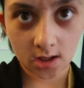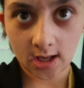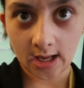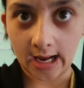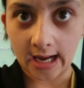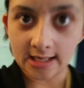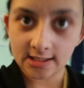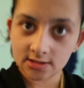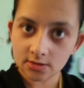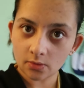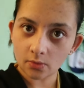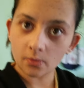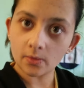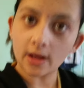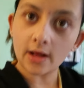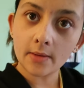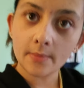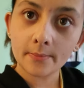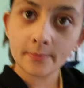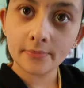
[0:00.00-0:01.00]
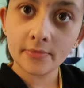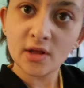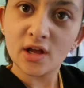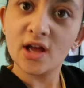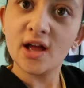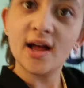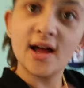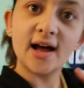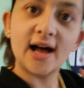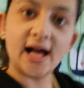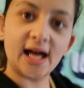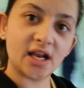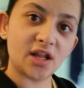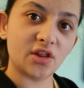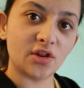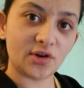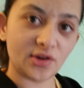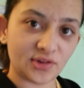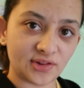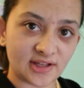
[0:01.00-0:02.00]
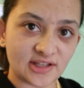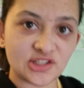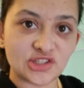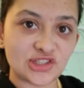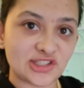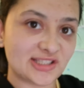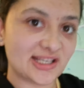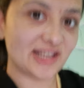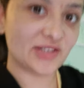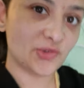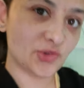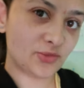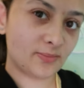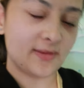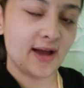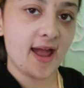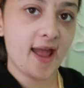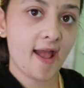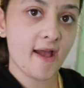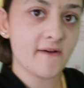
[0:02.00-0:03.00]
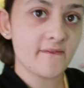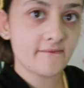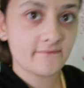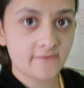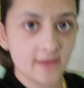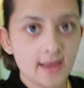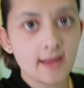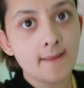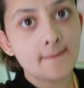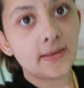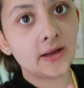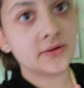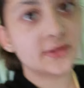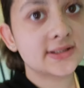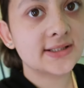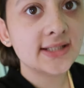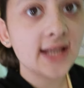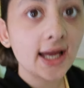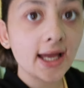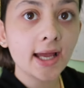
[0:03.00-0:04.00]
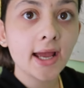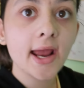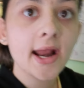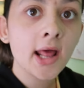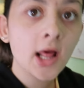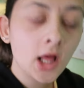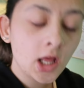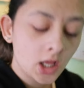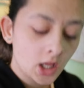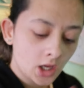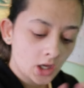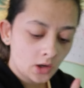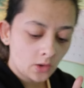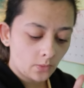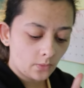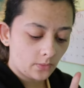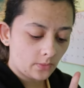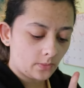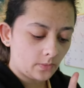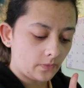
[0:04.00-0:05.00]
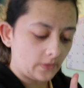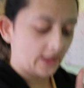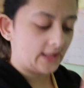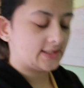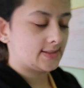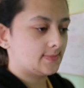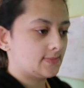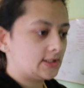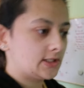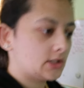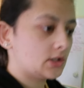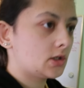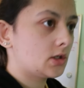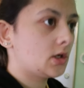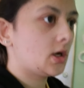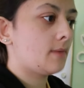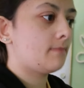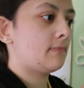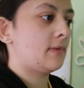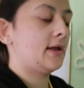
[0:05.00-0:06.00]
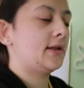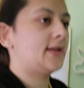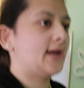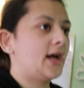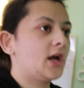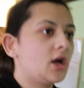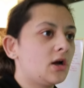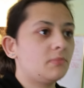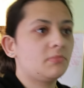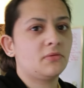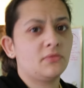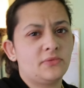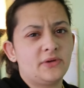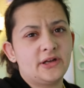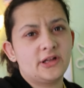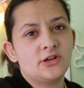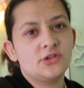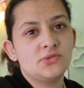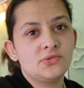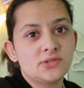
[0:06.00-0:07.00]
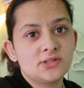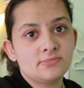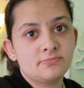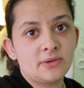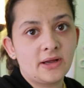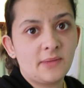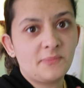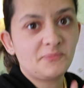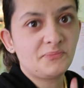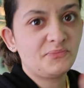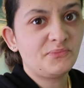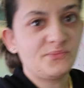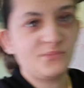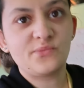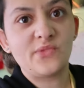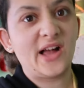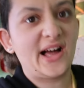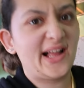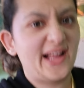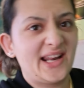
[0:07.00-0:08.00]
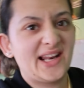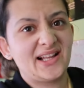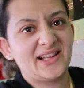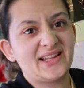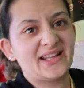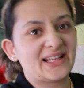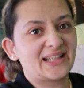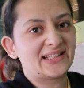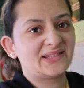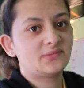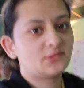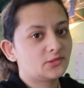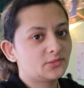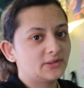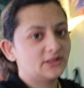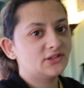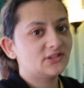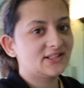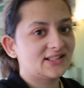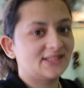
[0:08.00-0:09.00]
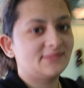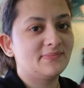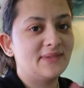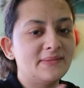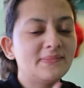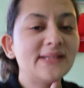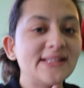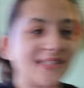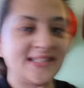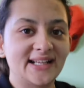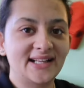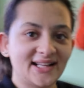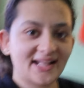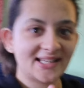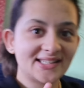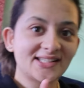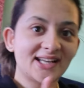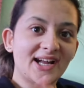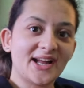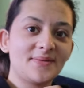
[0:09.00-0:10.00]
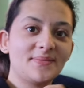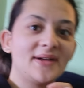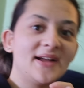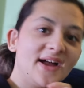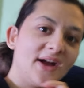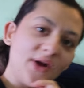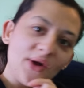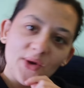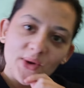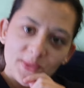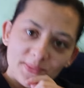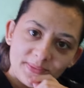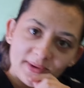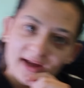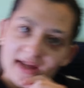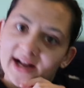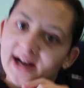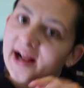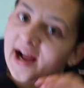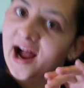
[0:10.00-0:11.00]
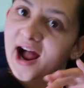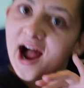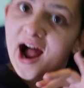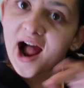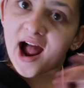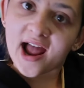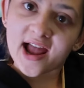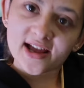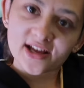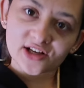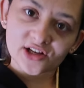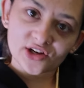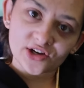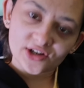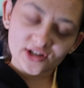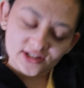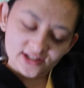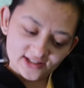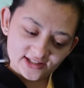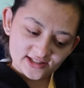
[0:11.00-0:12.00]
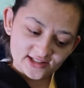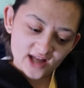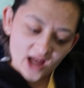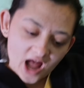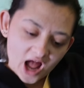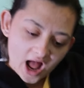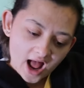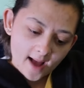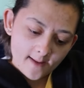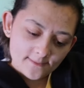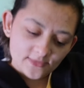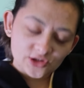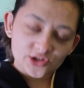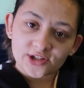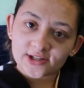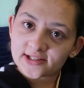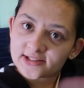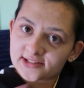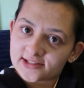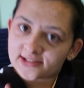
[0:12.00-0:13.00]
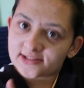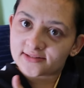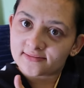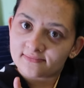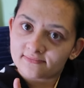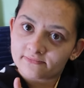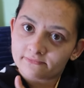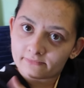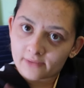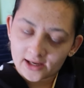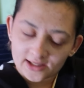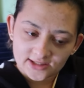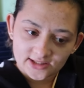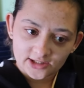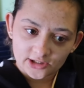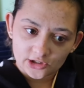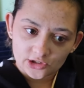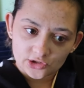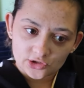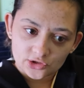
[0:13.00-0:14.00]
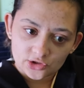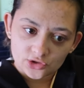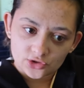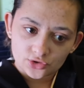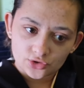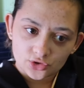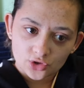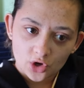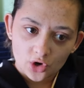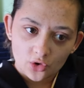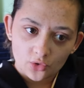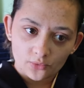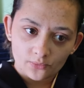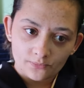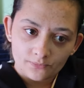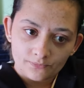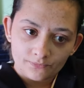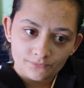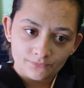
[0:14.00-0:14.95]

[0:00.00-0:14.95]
Okay, guys, well, had a little lunch sesh with my fam outside. We ate some dinner. My dad got burritos, but I don't like burritos because it made me sick last time. But I cooked chicken pot stickers. So,